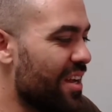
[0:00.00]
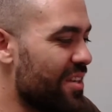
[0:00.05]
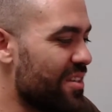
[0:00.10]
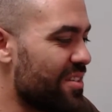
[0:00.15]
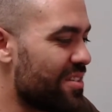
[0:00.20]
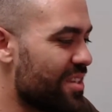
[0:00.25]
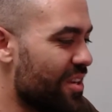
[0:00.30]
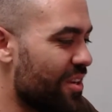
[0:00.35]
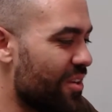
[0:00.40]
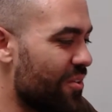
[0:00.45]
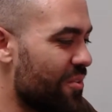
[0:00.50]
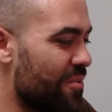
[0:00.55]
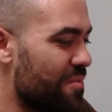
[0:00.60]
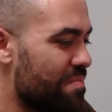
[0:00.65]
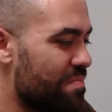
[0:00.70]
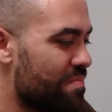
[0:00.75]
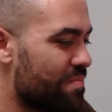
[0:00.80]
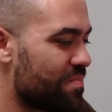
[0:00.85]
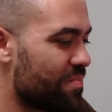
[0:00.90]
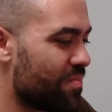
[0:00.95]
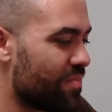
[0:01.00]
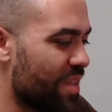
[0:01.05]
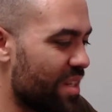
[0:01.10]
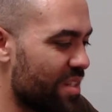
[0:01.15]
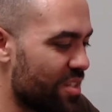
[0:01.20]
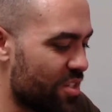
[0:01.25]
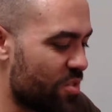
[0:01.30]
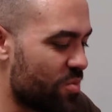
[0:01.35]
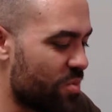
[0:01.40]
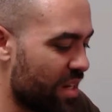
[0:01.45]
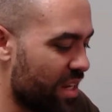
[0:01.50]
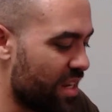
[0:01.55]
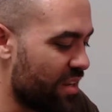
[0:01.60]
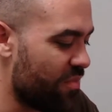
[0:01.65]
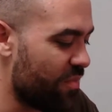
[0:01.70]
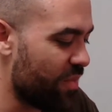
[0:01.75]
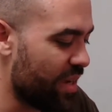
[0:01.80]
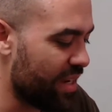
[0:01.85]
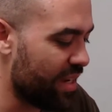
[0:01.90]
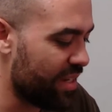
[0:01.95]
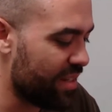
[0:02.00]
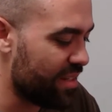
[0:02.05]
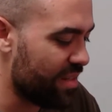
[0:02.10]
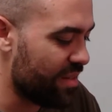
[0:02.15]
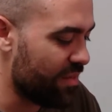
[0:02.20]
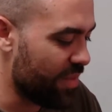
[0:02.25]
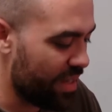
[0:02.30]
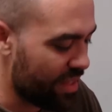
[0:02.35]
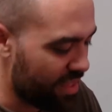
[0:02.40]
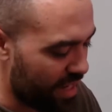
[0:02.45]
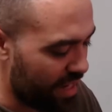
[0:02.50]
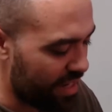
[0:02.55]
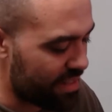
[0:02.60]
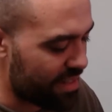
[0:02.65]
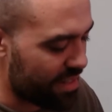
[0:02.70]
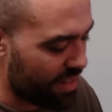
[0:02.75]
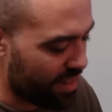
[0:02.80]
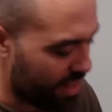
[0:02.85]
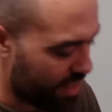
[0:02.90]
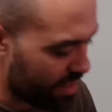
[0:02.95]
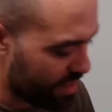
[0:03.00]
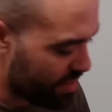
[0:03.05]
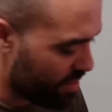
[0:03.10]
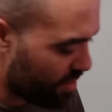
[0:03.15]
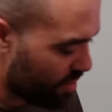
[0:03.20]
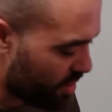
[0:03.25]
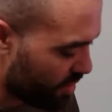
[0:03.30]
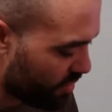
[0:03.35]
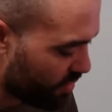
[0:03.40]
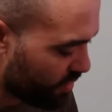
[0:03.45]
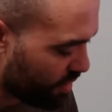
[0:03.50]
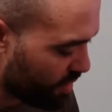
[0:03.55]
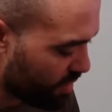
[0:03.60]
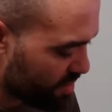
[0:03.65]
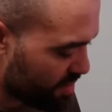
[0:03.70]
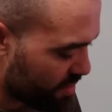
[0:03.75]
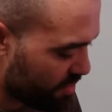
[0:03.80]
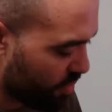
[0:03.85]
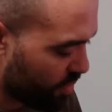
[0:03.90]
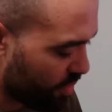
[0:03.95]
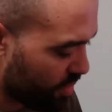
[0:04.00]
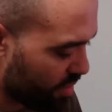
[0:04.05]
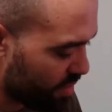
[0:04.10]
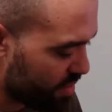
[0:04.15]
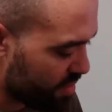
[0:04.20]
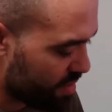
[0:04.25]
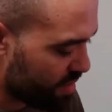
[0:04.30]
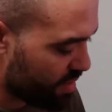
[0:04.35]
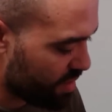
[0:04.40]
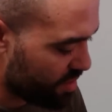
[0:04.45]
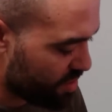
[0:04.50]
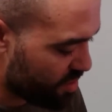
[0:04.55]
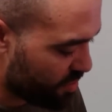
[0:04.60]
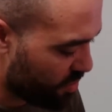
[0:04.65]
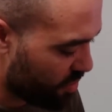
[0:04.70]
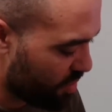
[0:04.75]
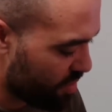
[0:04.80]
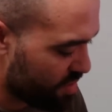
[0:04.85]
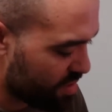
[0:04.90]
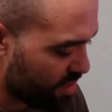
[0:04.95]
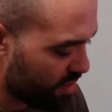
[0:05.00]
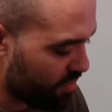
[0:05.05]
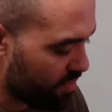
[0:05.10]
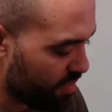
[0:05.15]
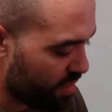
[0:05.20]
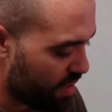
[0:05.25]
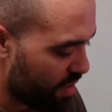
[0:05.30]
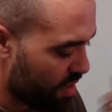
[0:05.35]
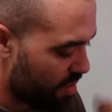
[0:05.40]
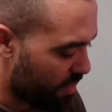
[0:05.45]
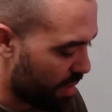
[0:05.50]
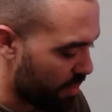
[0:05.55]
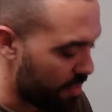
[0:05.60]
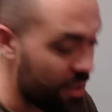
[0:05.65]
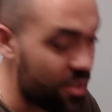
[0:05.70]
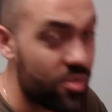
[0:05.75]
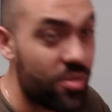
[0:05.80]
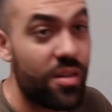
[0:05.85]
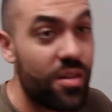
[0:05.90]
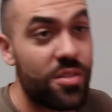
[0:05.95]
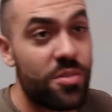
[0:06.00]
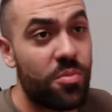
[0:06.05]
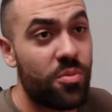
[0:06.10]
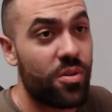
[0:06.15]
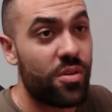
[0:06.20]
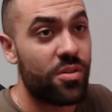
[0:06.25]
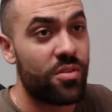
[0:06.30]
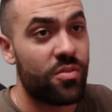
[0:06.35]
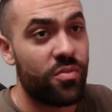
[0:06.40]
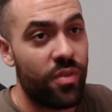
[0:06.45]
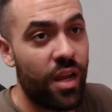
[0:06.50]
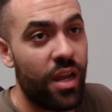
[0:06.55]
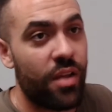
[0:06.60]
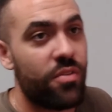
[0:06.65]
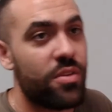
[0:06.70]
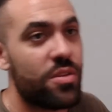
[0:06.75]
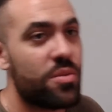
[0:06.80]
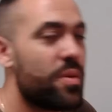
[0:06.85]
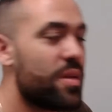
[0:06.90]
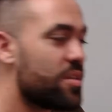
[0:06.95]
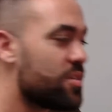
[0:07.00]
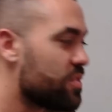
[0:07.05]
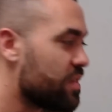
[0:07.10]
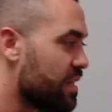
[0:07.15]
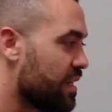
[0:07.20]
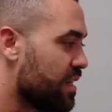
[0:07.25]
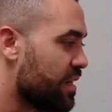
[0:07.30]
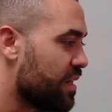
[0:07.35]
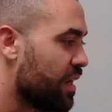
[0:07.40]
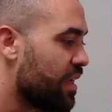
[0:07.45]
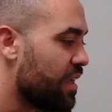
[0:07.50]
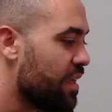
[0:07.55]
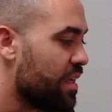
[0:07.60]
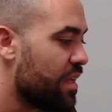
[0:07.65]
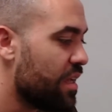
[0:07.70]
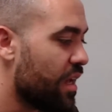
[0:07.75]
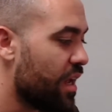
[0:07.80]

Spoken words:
So just want to give my thanks again to all of our supporters, the supporters of my Patreon, supporters of Ivan's Patreon. Yep.